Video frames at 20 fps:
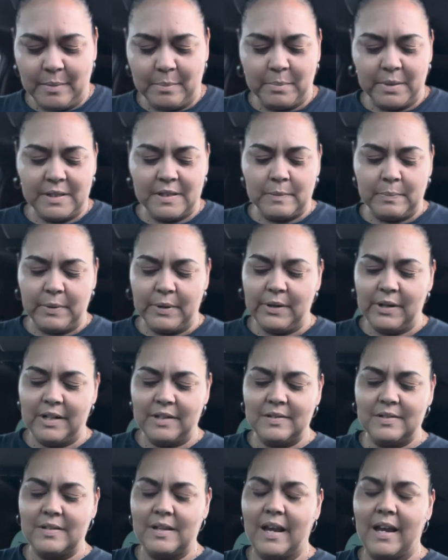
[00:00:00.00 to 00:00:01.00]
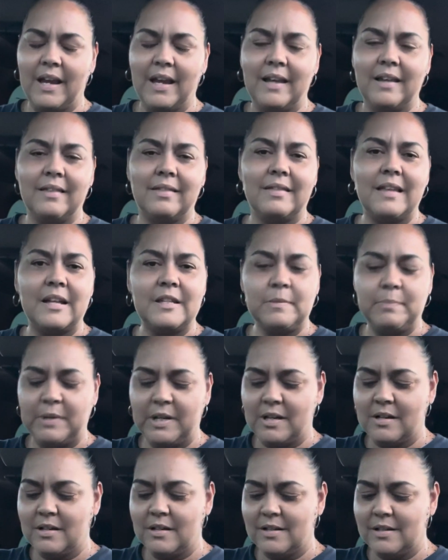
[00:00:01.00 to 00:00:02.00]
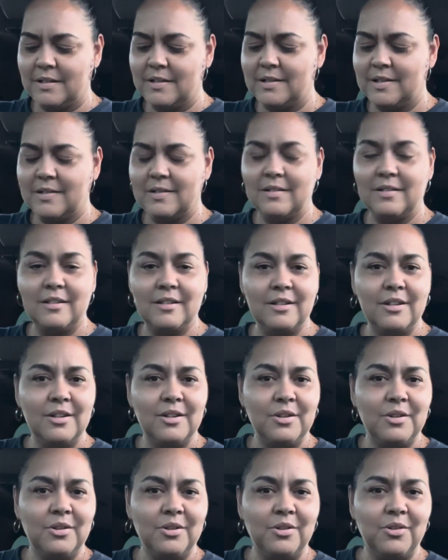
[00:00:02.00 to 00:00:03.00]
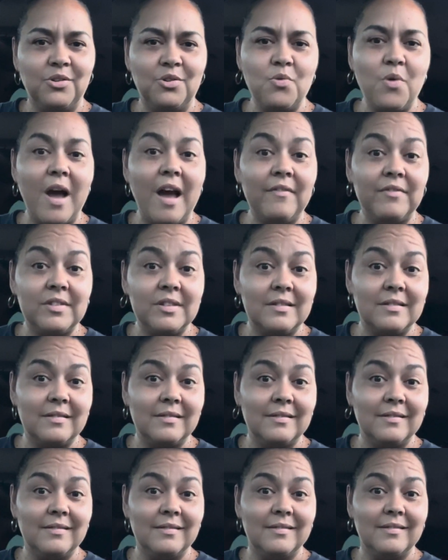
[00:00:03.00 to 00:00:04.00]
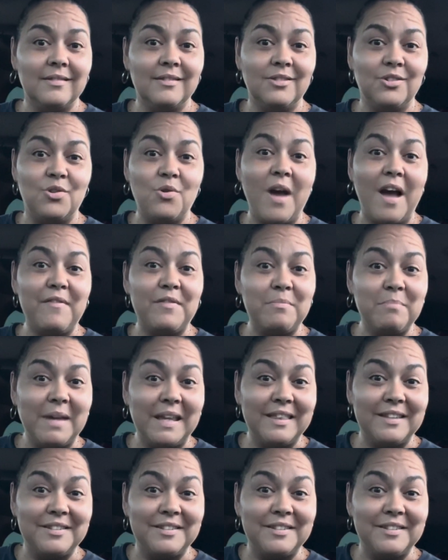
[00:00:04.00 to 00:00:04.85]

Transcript: But Spirit is saying that's because you haven't made the